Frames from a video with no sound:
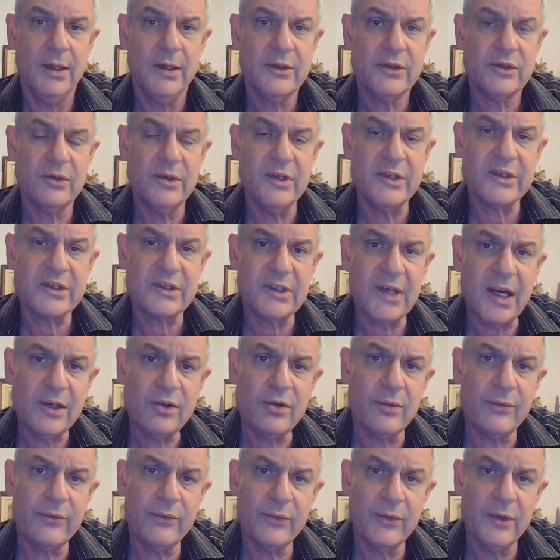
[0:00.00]
So instead
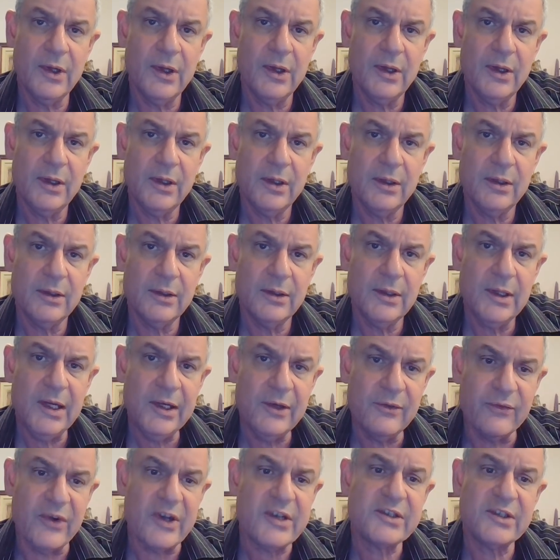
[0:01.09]
of
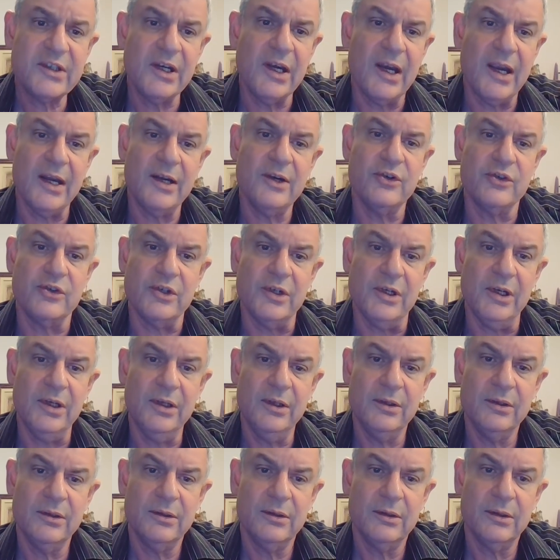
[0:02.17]
investing energy
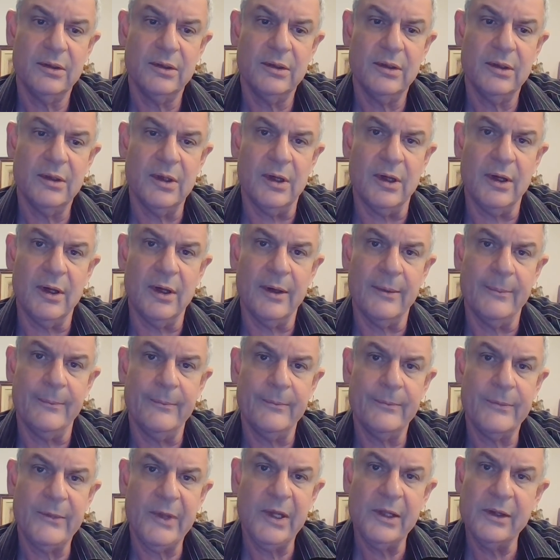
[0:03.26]

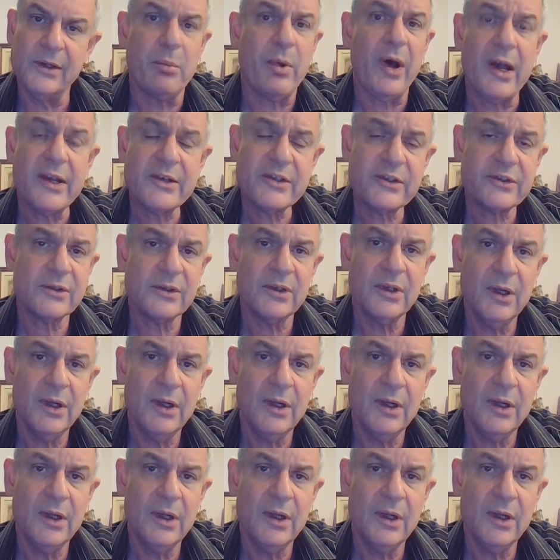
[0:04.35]
in the past,